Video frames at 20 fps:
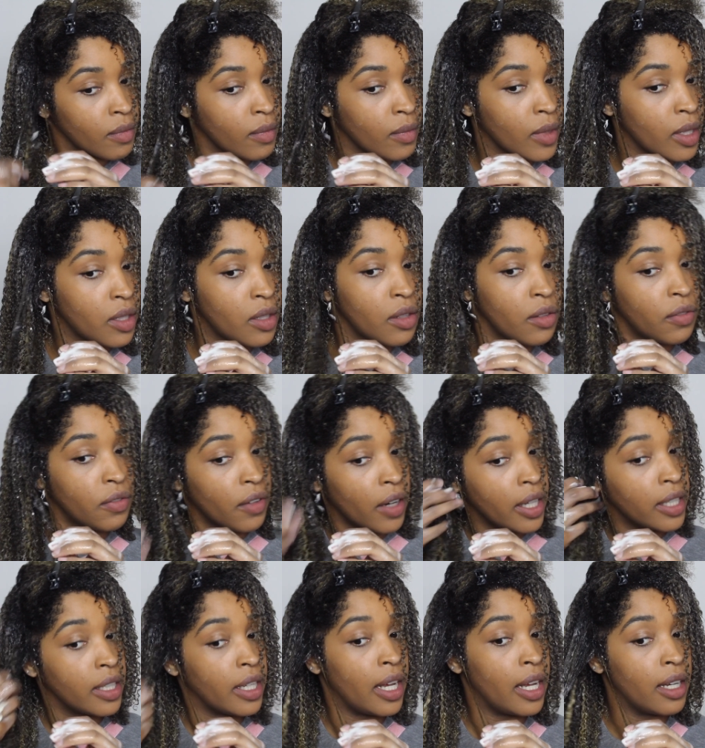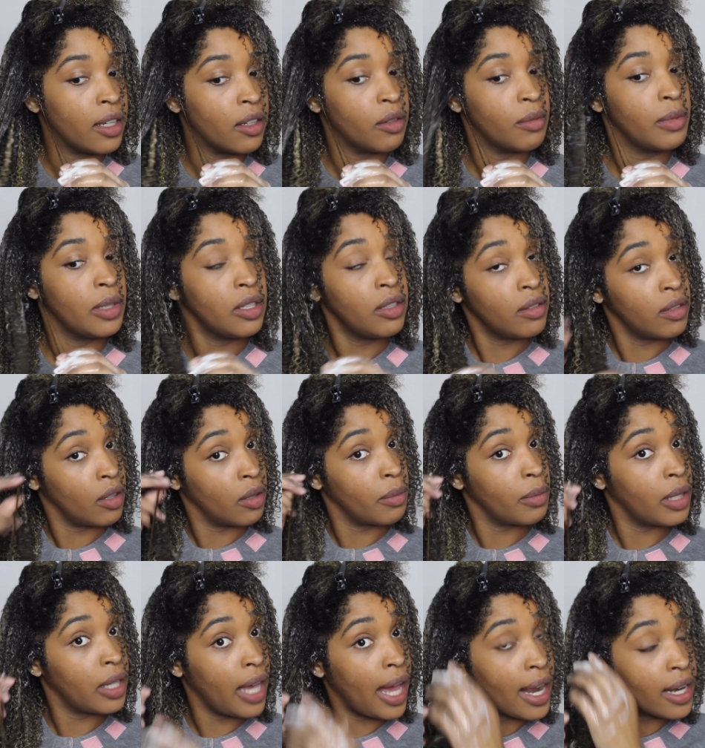And it's the front now. Don't
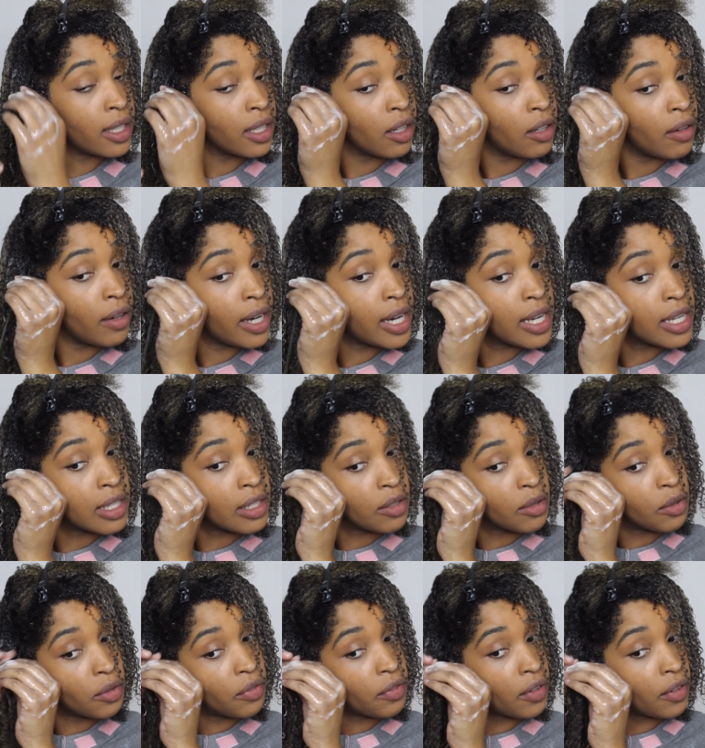be acting crazy with the